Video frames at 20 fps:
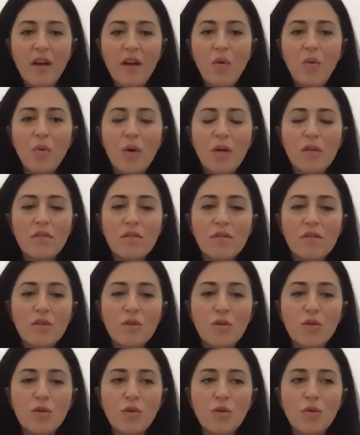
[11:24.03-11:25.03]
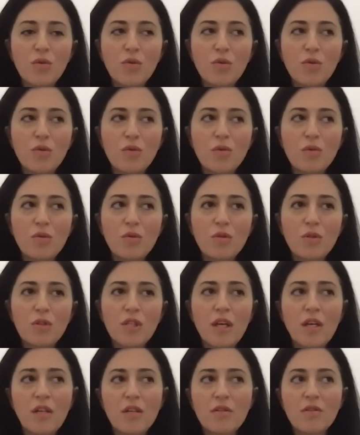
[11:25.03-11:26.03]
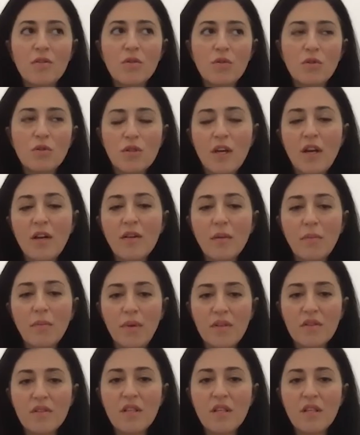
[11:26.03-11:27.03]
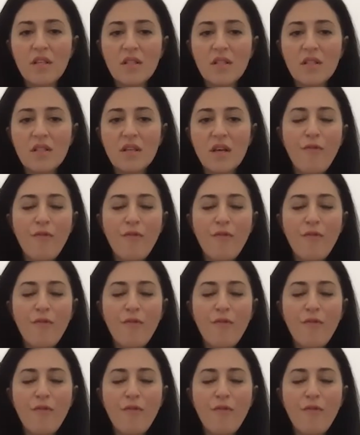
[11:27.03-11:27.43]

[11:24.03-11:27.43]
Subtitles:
was to start the business